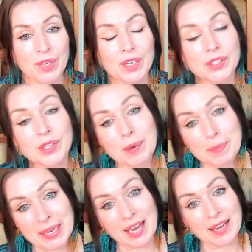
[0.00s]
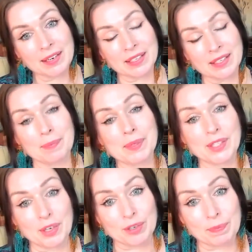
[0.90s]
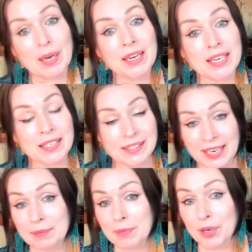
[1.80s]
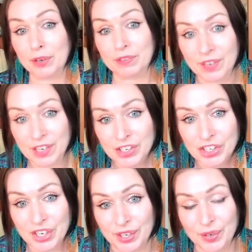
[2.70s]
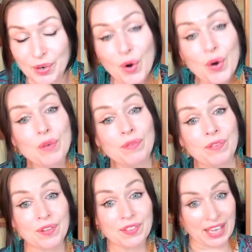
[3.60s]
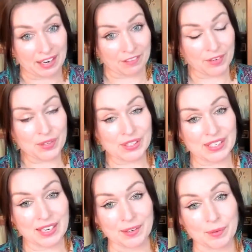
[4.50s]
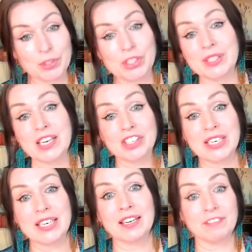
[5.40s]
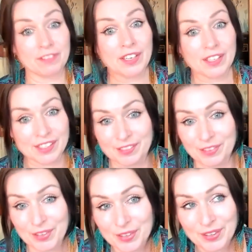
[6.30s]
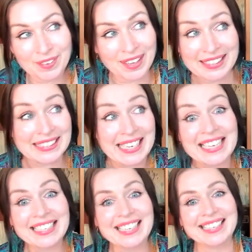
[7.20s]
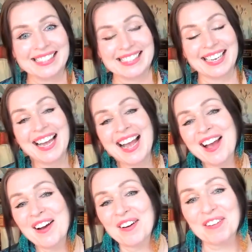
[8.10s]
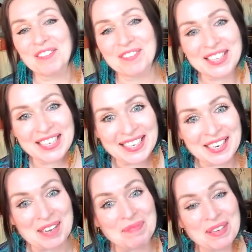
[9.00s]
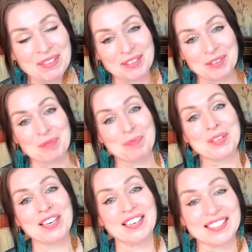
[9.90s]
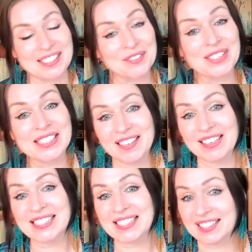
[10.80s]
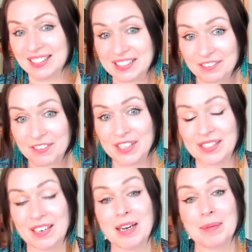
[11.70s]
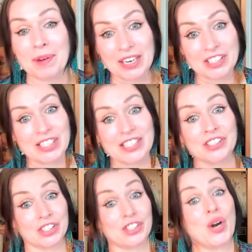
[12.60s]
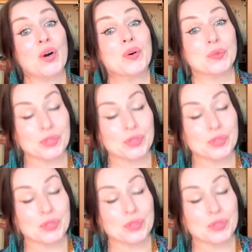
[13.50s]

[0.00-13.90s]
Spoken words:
So I began this episode by telling my own version of that folktale, which is actually a first for, I think, 10 years of the Be Mythical podcast in all its guises. I think it's the first time I've actually just told a